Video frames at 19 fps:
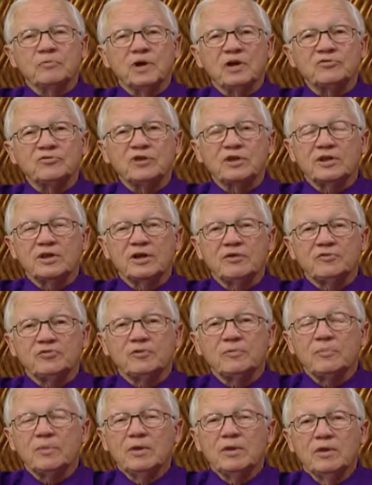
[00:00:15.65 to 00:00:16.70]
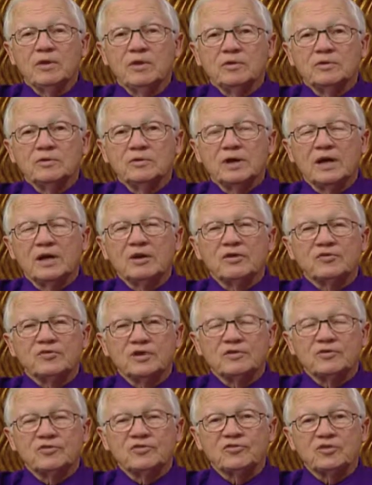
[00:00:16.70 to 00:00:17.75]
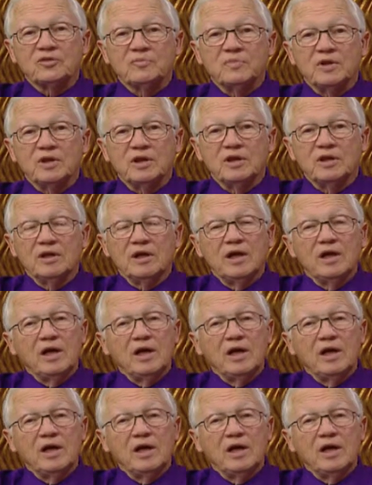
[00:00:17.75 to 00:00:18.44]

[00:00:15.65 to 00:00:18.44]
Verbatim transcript: Resident Council Dining Services Committee.